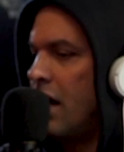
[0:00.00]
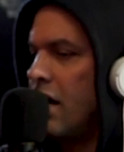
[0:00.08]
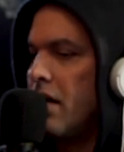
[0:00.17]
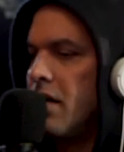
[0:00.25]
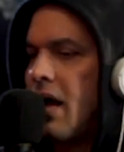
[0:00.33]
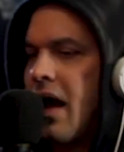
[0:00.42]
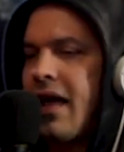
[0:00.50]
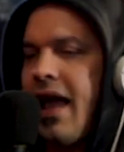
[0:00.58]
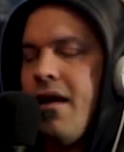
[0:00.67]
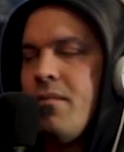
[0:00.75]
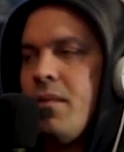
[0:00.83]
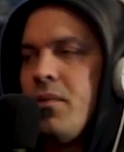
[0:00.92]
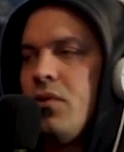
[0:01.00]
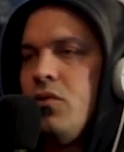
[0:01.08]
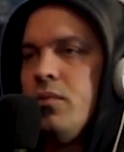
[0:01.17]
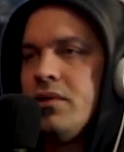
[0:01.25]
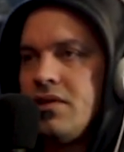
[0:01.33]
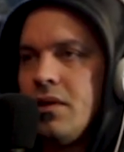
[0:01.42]
know uh, that. I can't remember
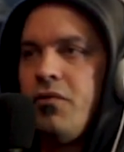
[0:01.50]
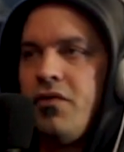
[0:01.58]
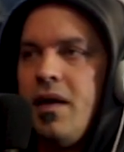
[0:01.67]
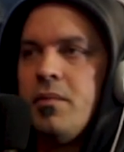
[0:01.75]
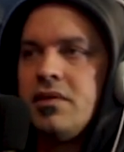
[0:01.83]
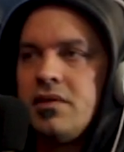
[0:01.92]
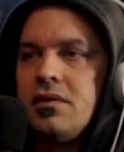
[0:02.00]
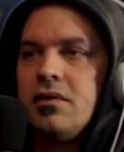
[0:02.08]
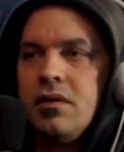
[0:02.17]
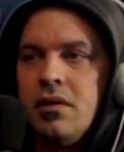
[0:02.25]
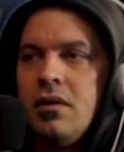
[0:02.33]
who, but some famous